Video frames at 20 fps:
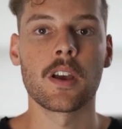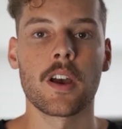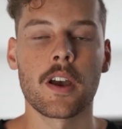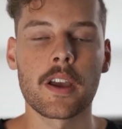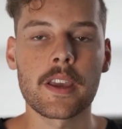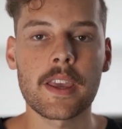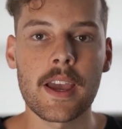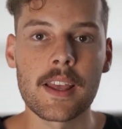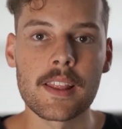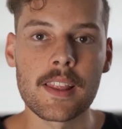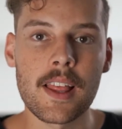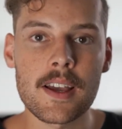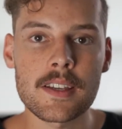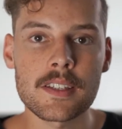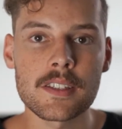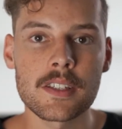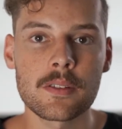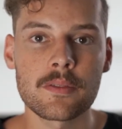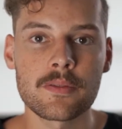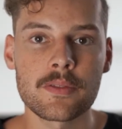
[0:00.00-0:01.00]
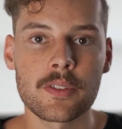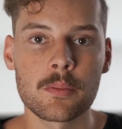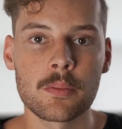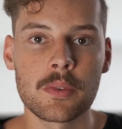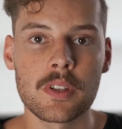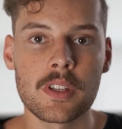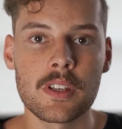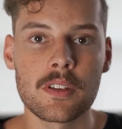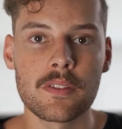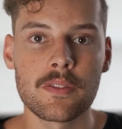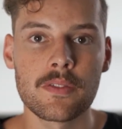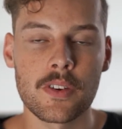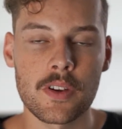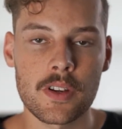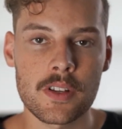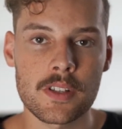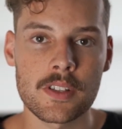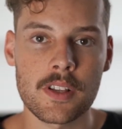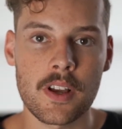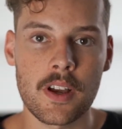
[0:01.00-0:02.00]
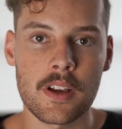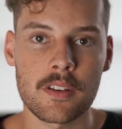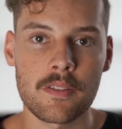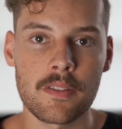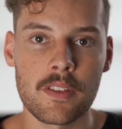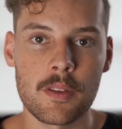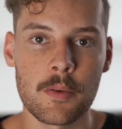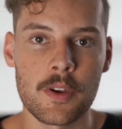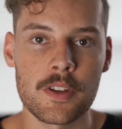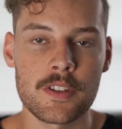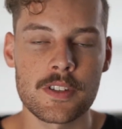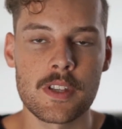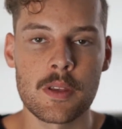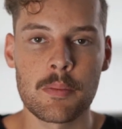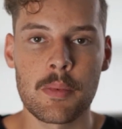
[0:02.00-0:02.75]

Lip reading: Okay, last thing from the first side of the emergency